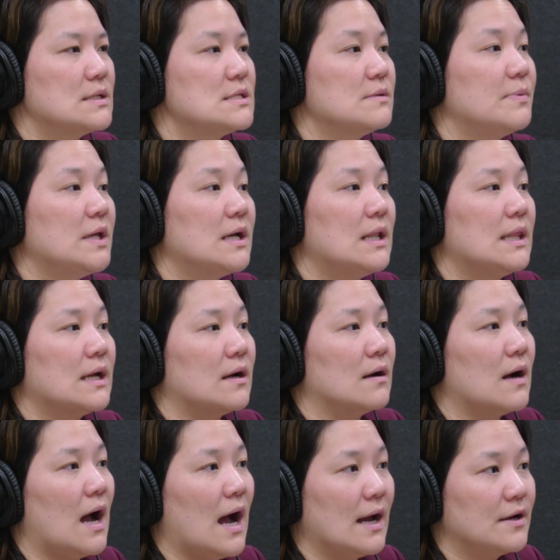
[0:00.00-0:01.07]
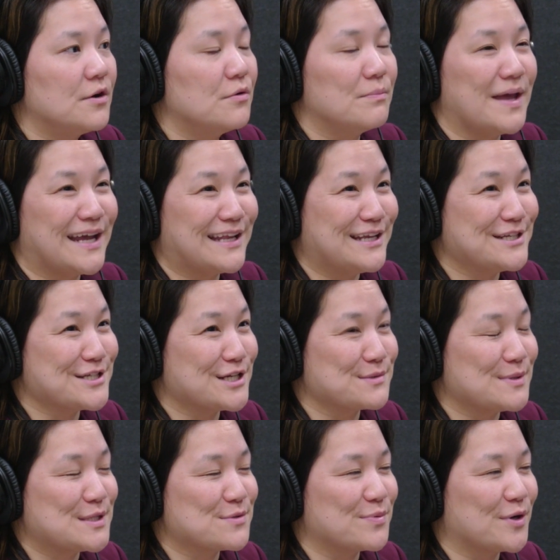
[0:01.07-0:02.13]
to be clear, I don't make any
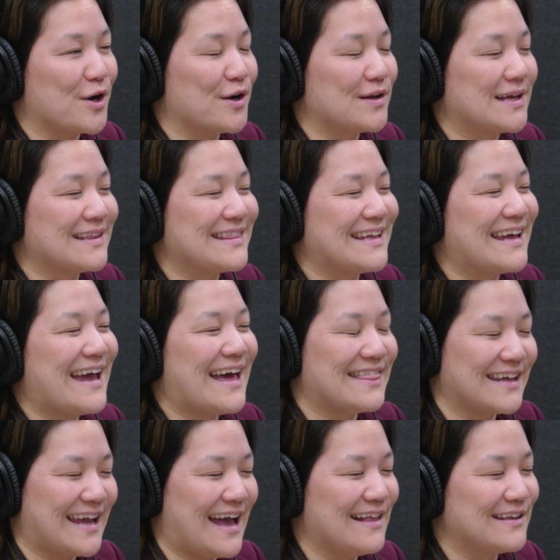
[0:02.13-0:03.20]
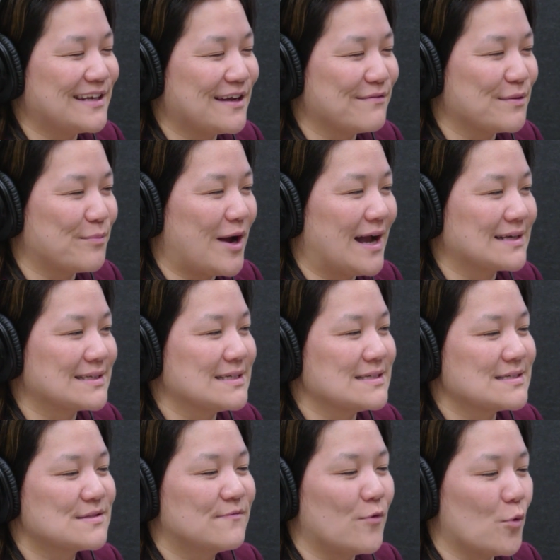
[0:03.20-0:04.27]
judgments regarding the ethicality of the
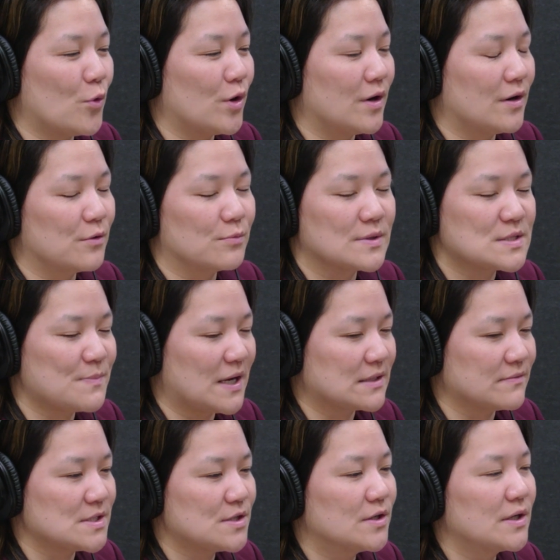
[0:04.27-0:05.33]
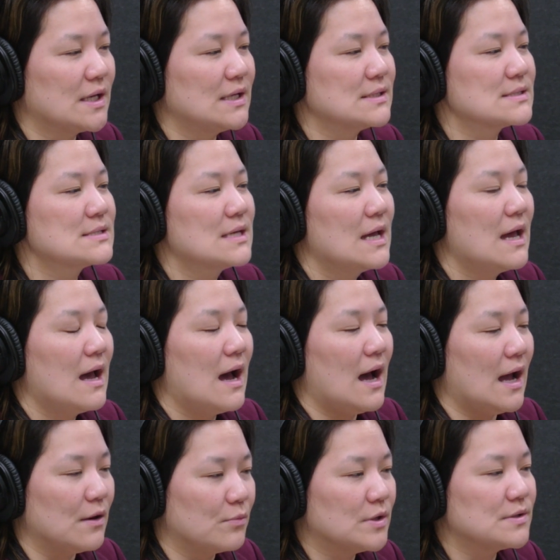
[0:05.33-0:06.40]
practice for respective attorneys.
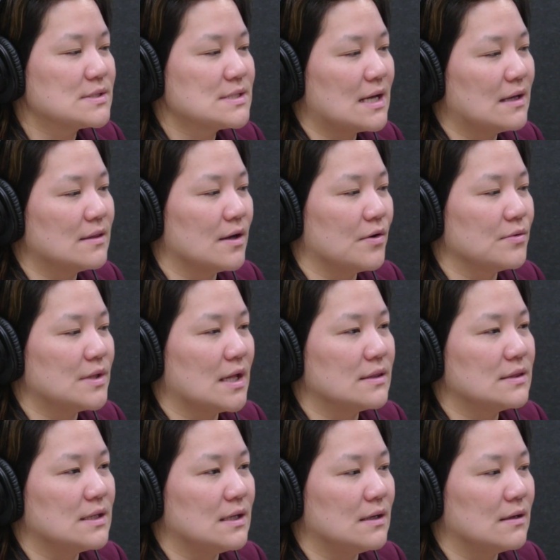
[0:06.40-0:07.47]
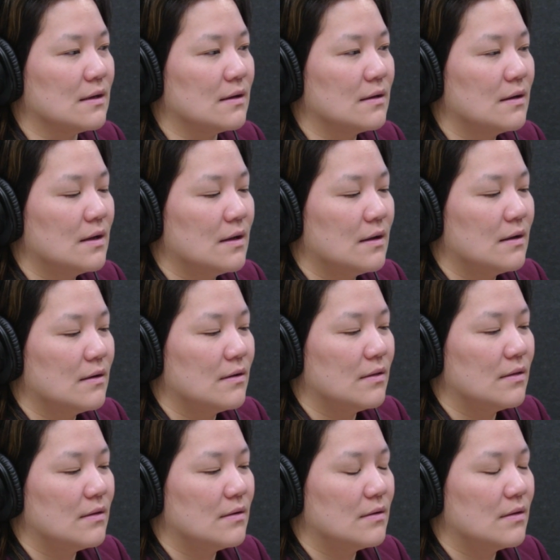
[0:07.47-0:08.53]
I will say, though, that the
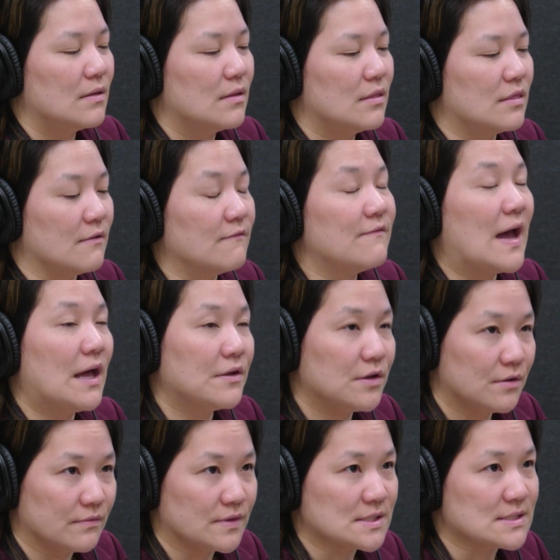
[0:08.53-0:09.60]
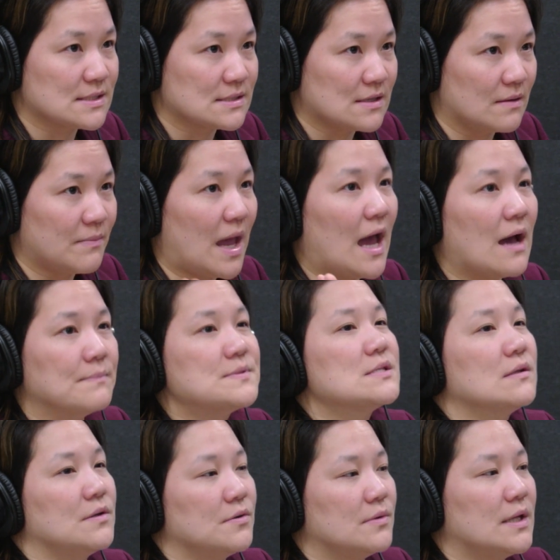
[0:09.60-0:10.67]
value of the system
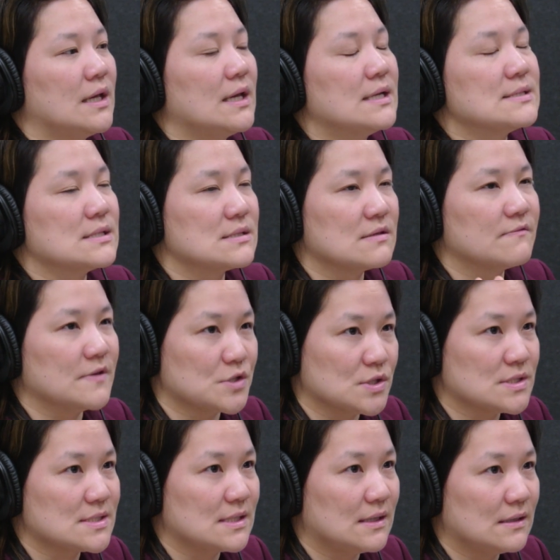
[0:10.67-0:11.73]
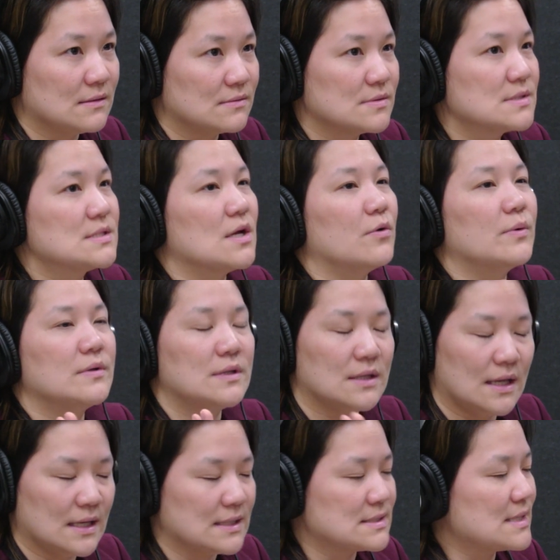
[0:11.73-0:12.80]
absolutely is its efficiency. So
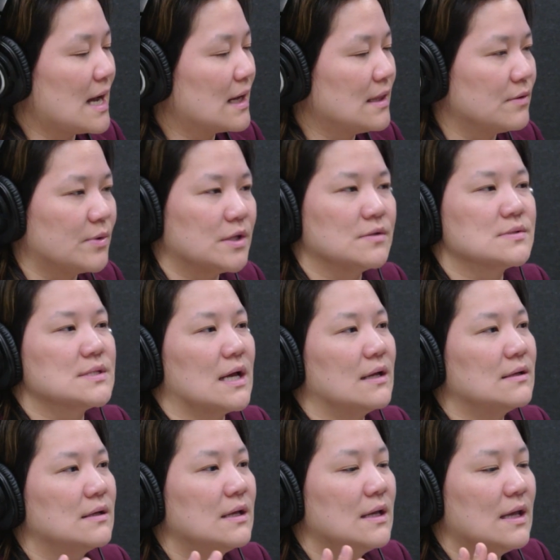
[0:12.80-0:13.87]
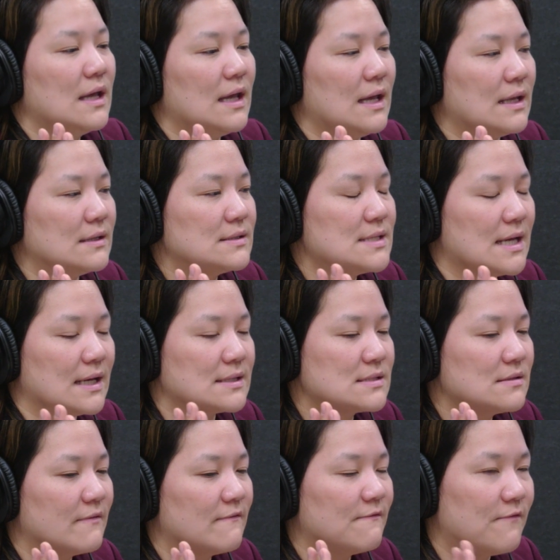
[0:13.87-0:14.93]
exactly what you said. It
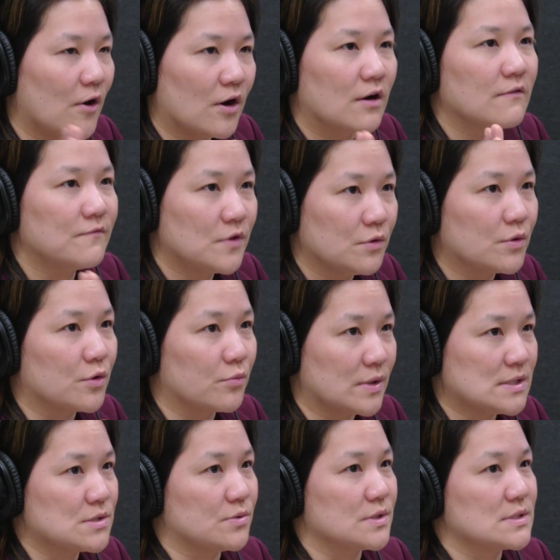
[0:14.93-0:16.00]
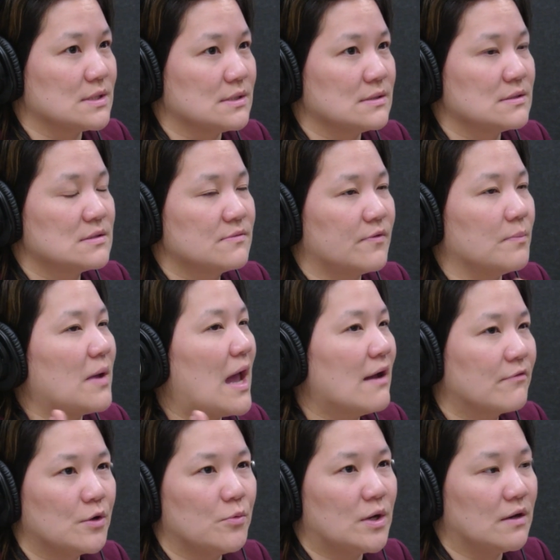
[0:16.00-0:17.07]
takes far fewer resources from
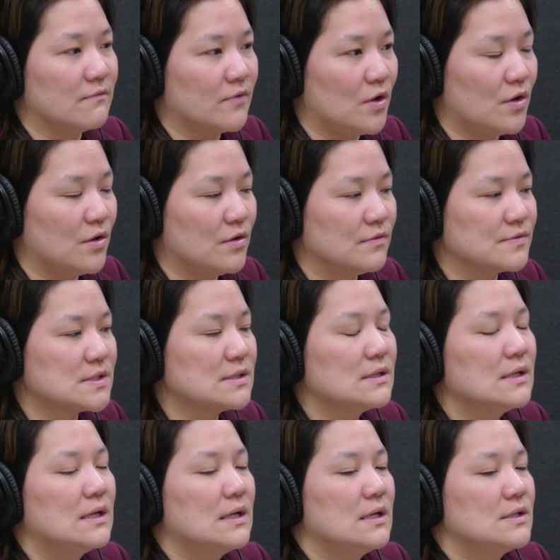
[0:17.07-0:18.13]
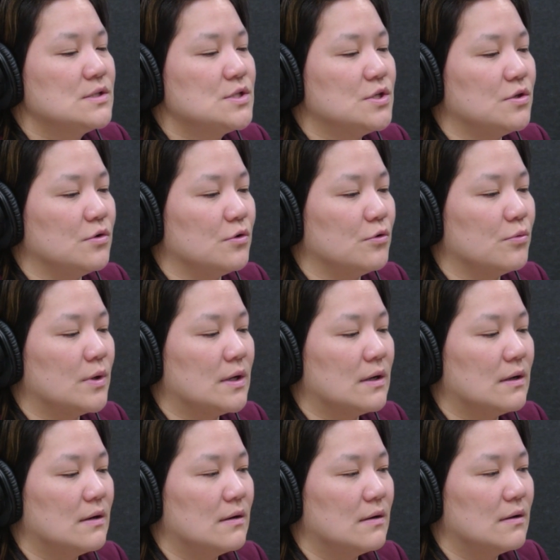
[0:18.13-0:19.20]
everyone involved to
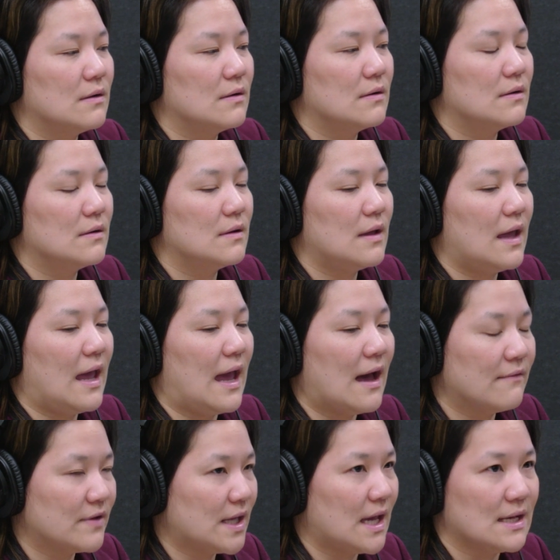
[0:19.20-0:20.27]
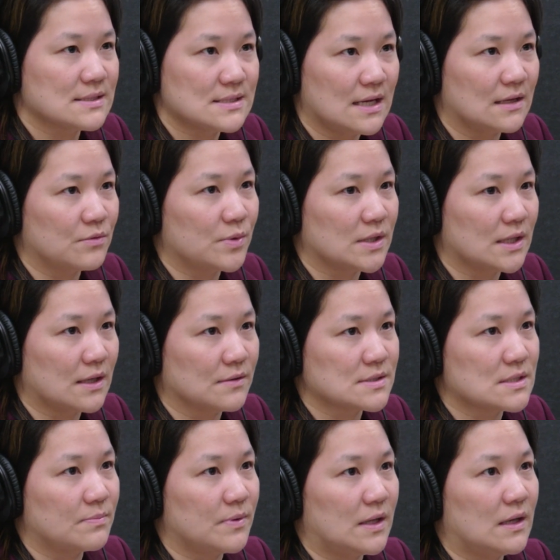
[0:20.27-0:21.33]
have a case end with a
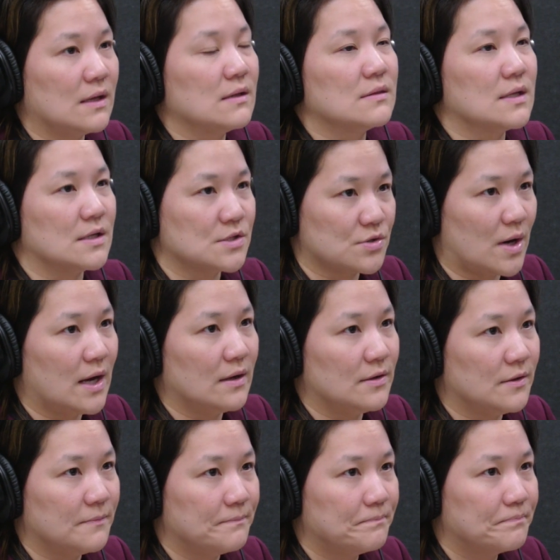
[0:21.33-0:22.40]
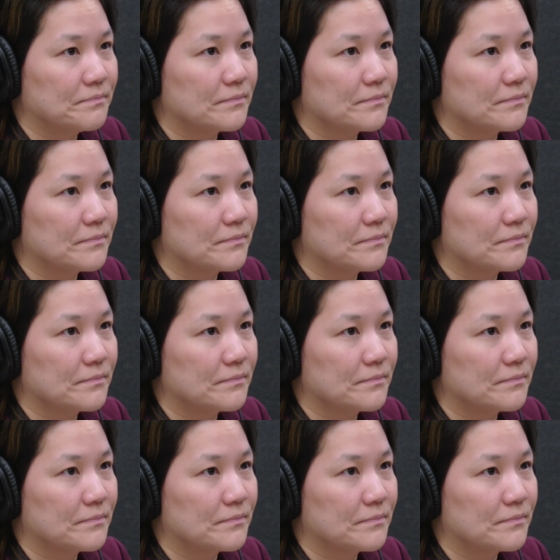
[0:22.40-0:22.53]
guilty plea than a trial.